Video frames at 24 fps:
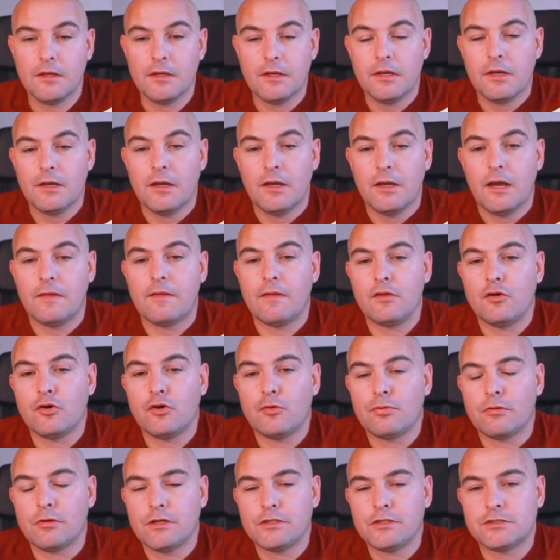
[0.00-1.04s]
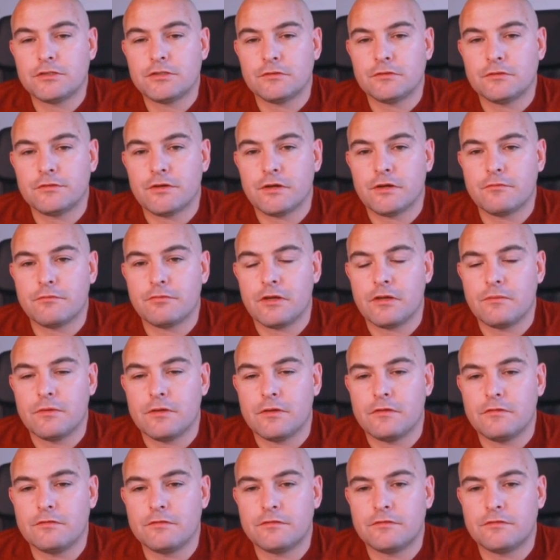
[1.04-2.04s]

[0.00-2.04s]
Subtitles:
And then the operational time frame is